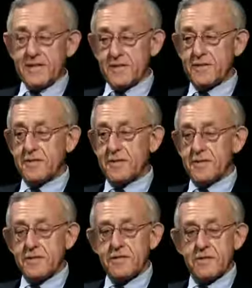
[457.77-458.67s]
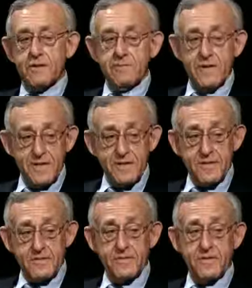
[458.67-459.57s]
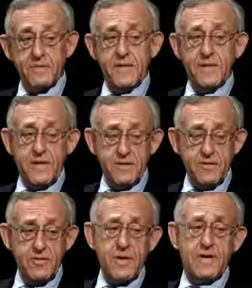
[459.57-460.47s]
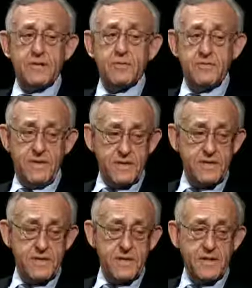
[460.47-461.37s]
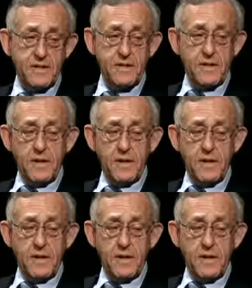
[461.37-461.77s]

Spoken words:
So this is completely different from any other trial that we've undertaken.